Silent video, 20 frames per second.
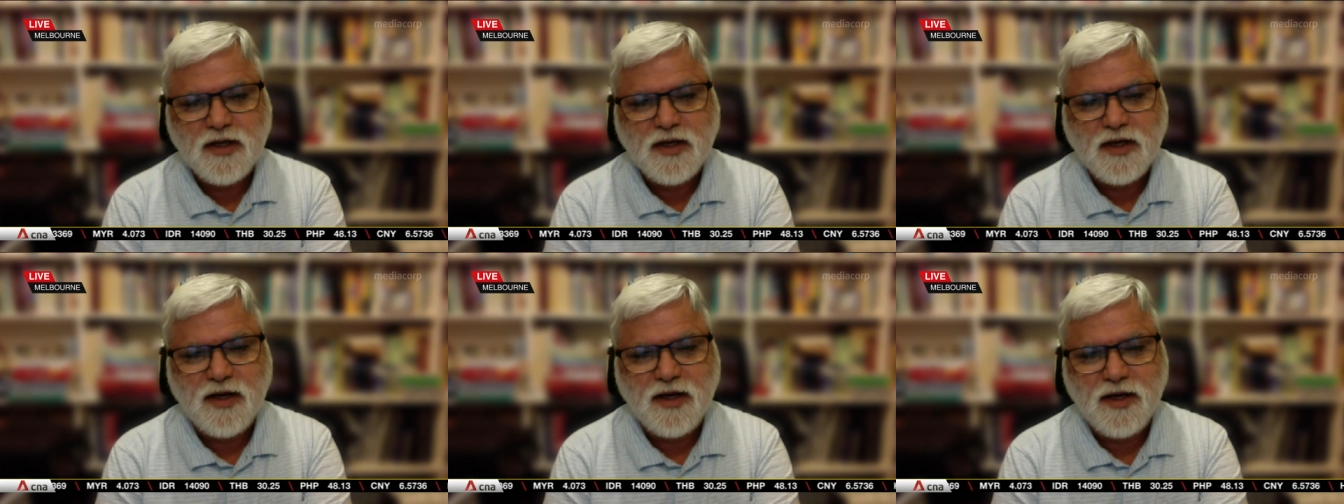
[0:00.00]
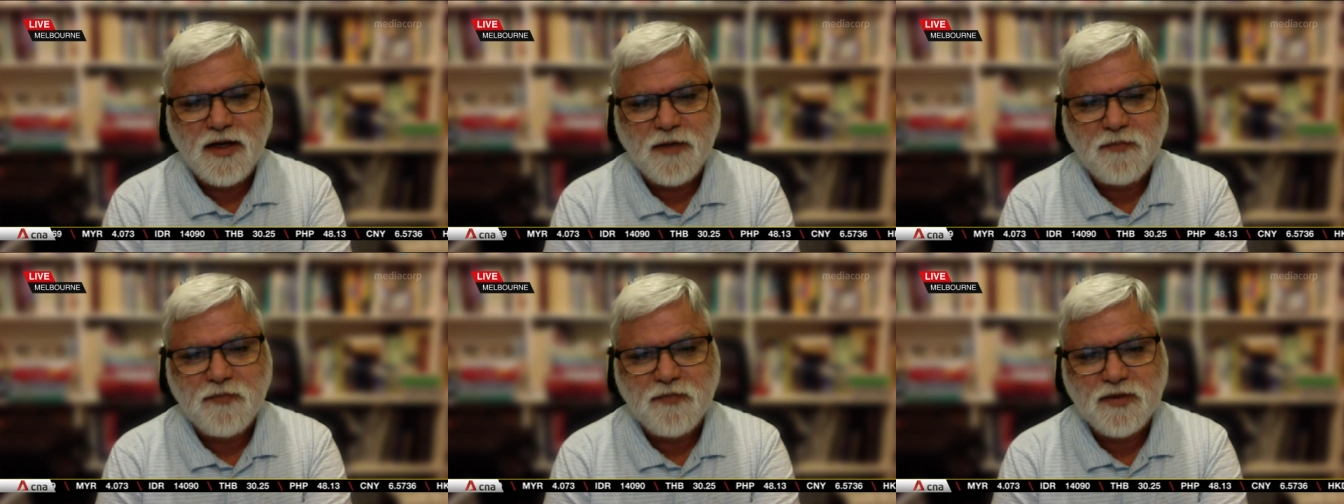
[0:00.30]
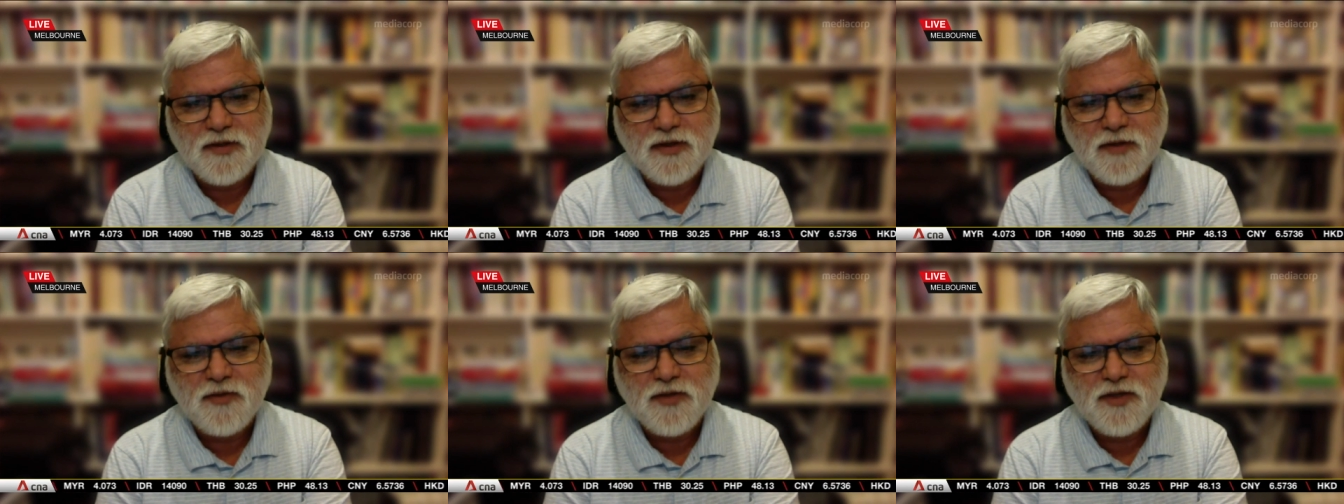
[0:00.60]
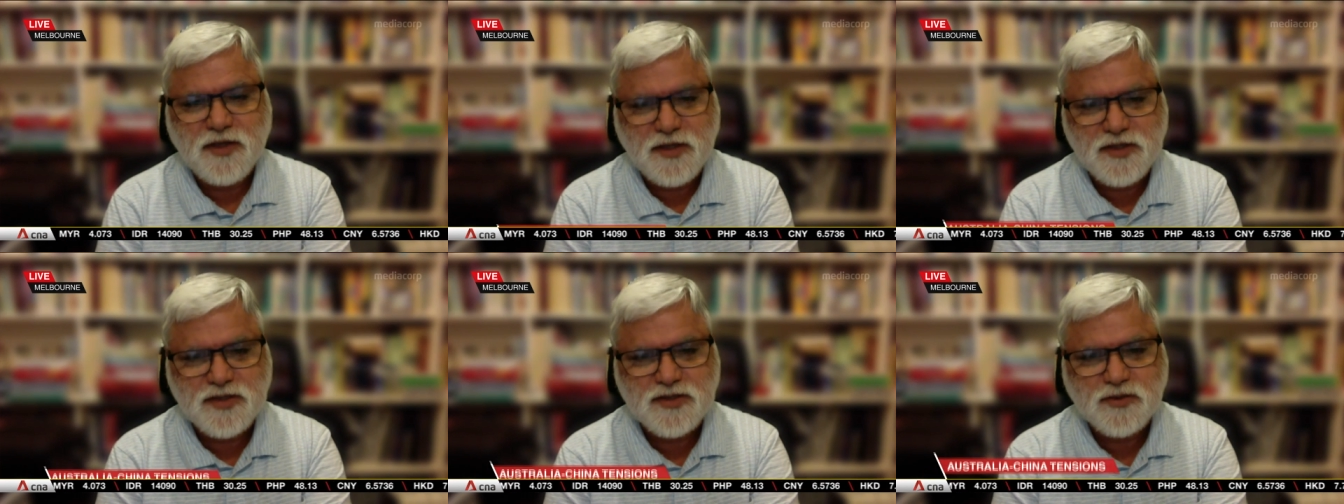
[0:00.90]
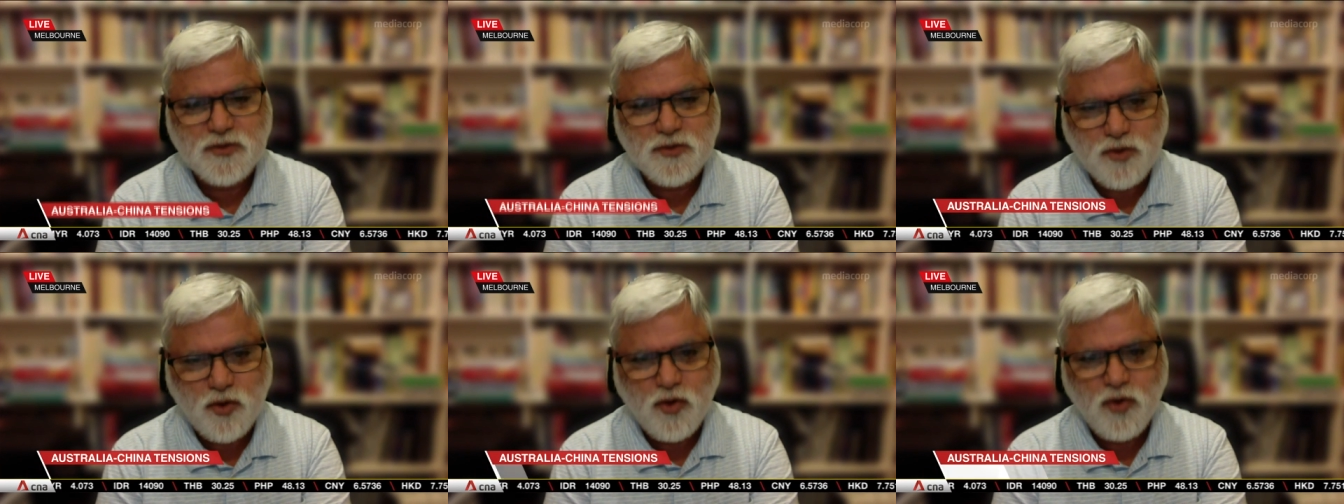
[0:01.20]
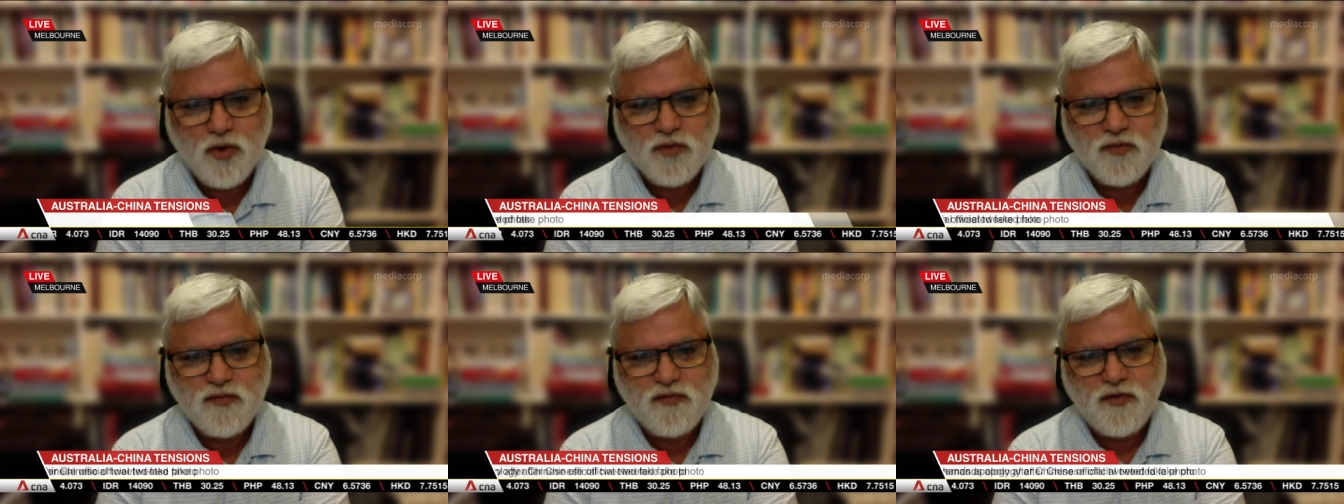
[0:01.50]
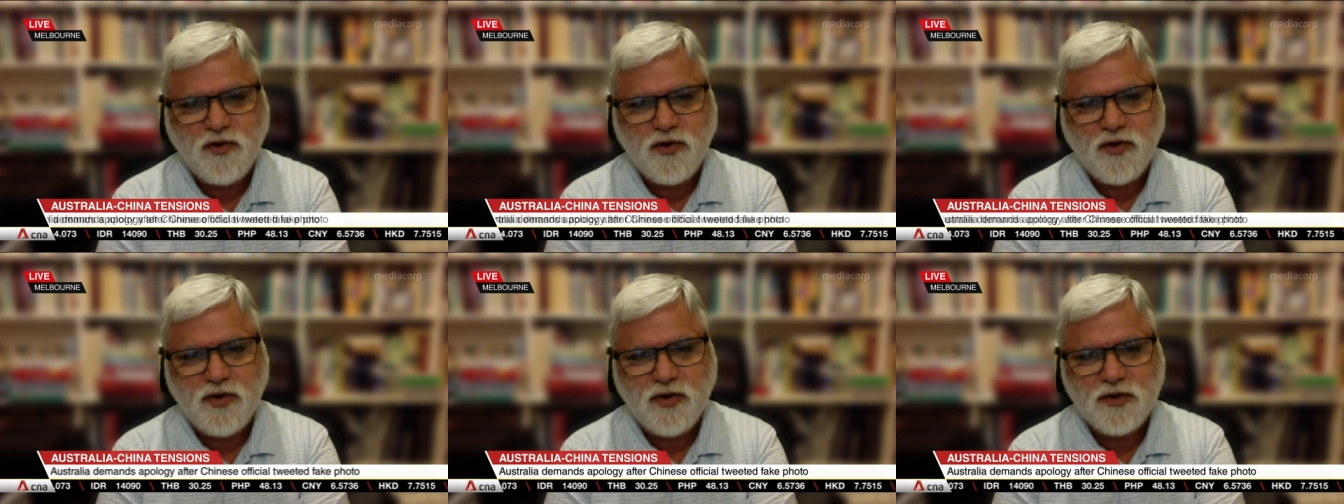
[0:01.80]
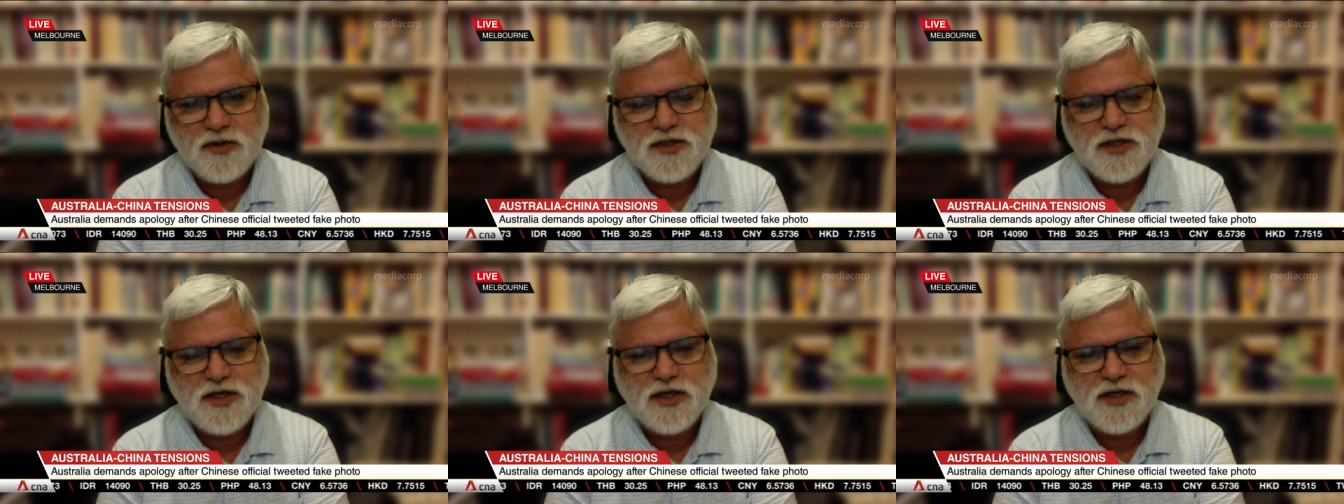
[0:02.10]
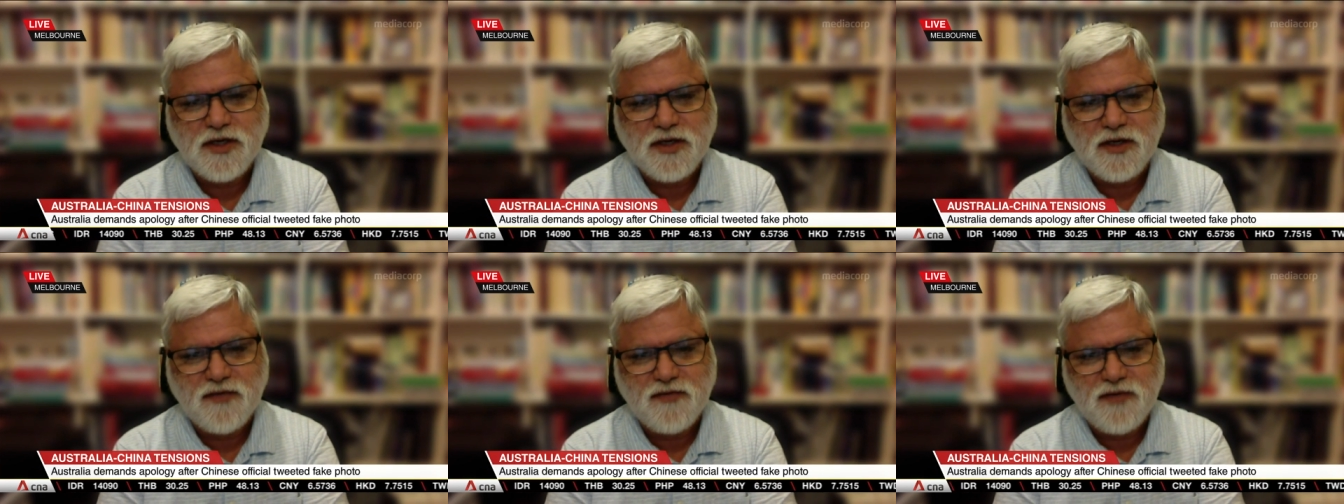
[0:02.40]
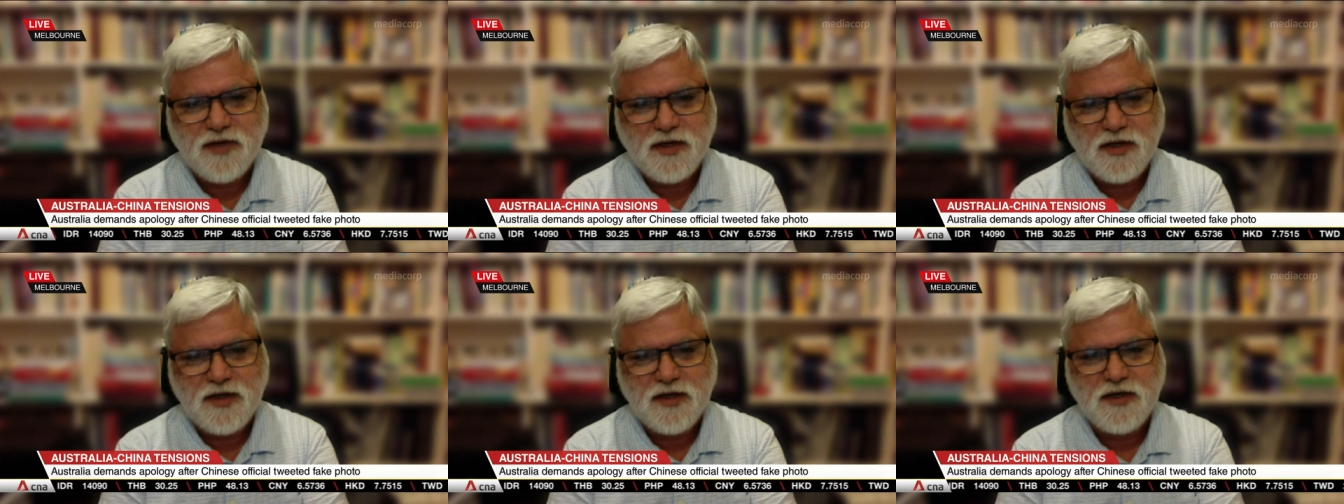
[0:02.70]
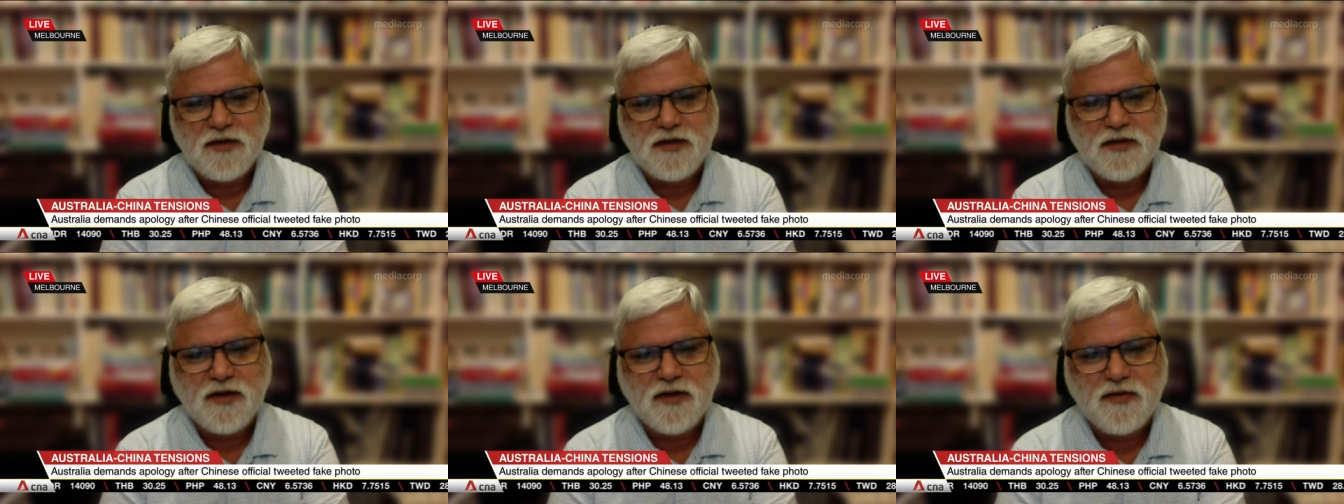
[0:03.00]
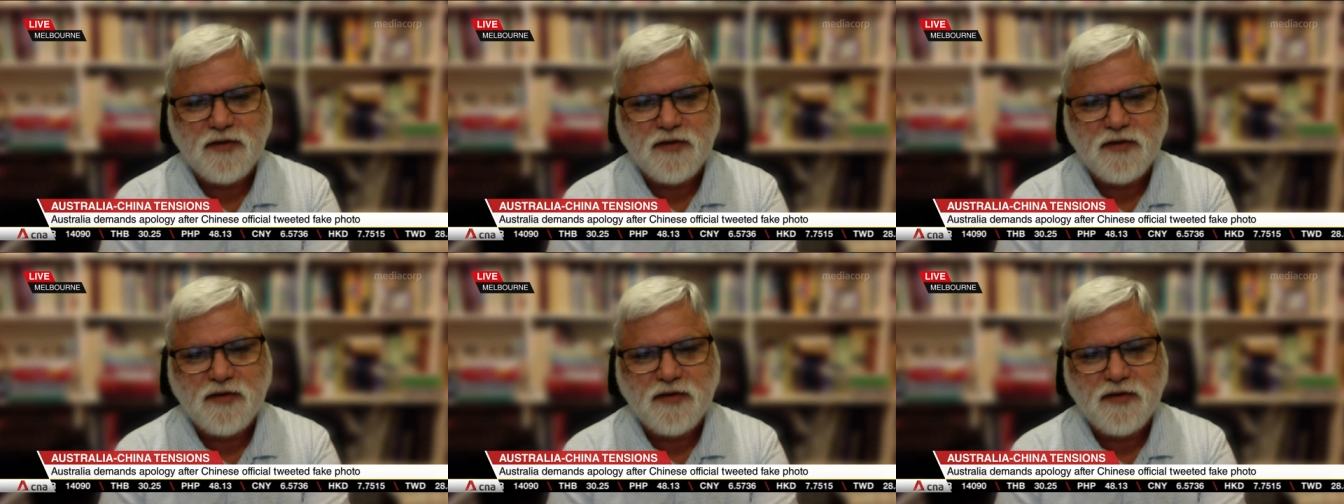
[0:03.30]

um, I mean, he's known for taking a very